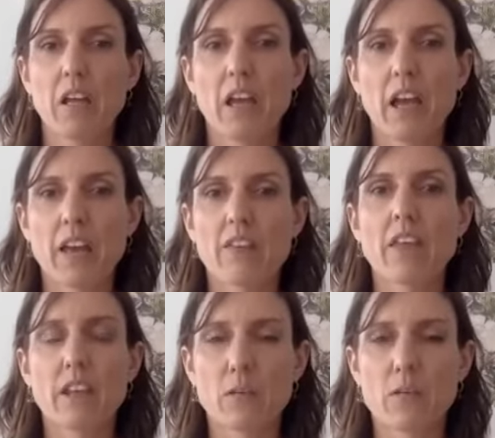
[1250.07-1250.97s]
And then
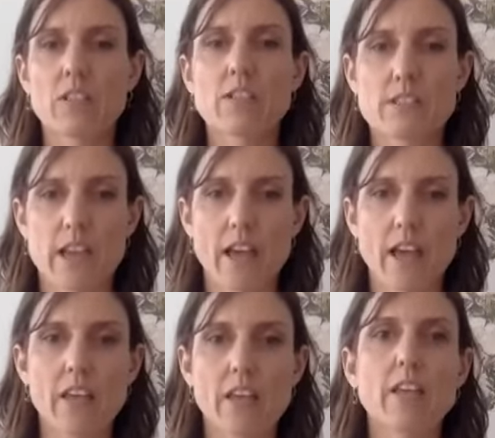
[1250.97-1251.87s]
I would
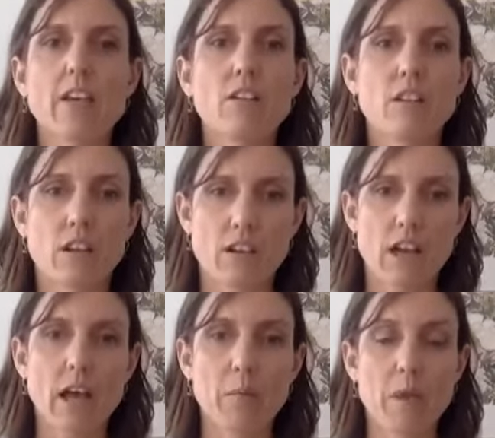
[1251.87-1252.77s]
say,
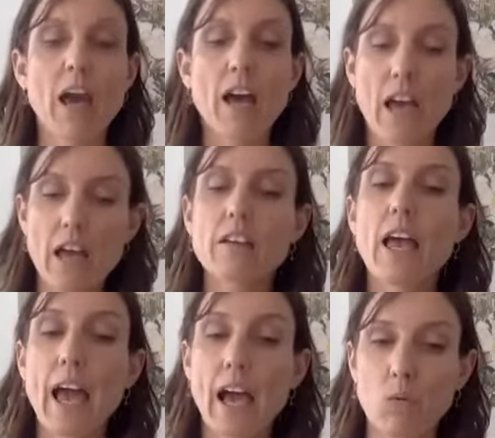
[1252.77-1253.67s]

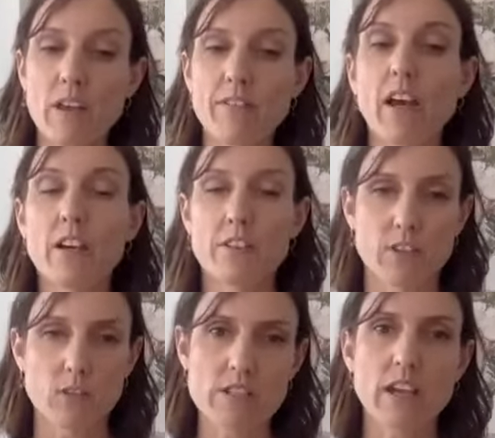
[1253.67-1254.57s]
however, if you're
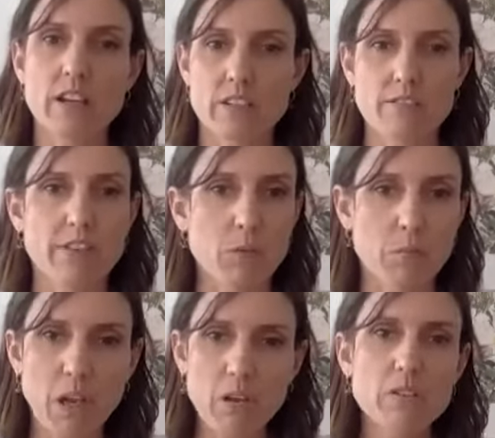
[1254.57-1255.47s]
starting to feel
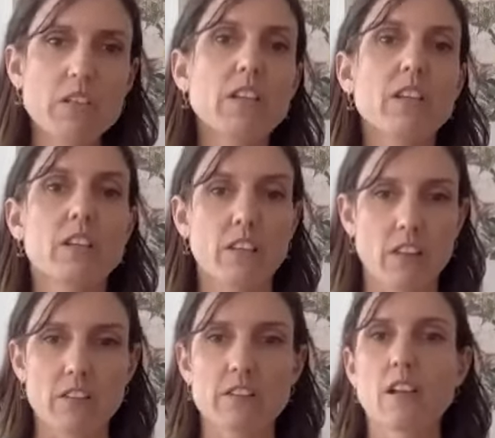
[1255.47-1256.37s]
bloated and
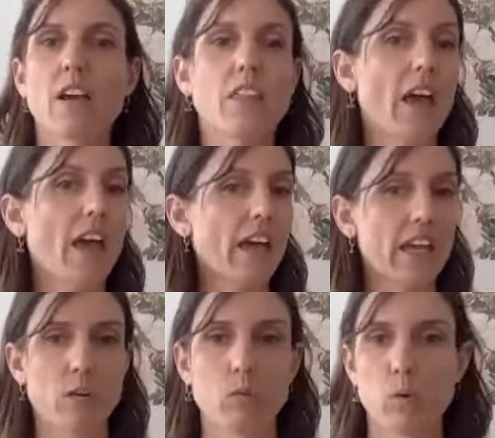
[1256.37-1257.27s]
things like that,
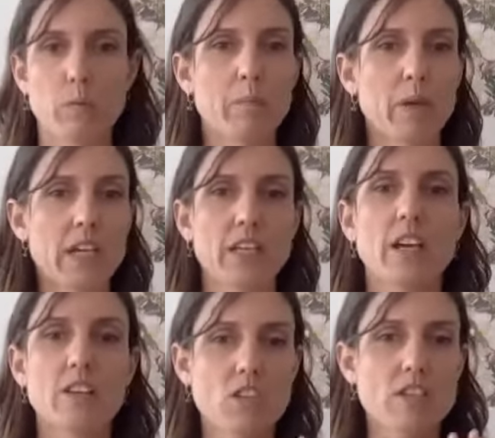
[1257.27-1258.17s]
it would be
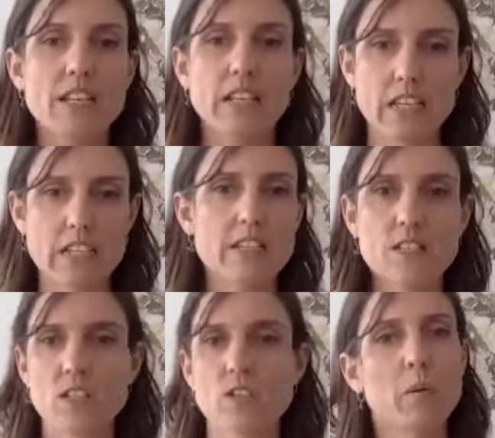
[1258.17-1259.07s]
just listen to
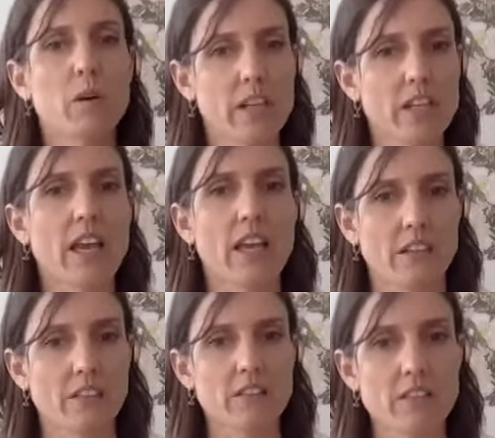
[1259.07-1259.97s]
your body
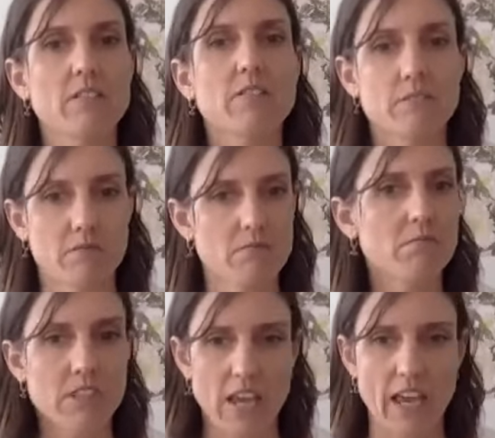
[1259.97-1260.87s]
and
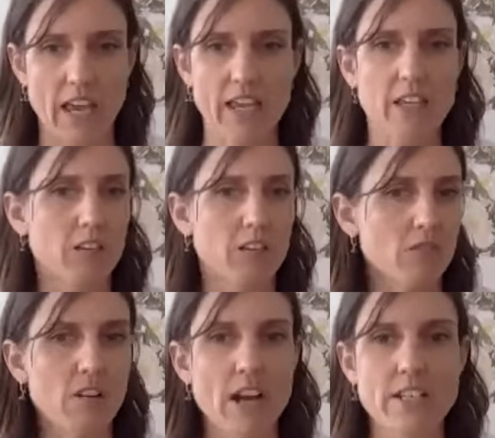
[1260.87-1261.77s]
take it right
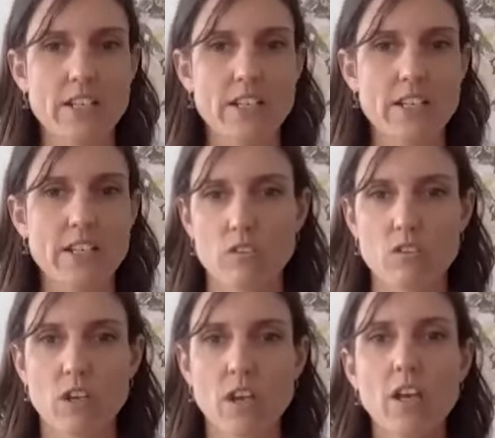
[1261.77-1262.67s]
down a notch.
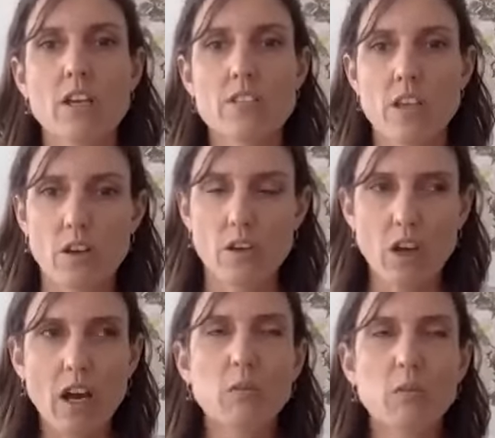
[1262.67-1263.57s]
So I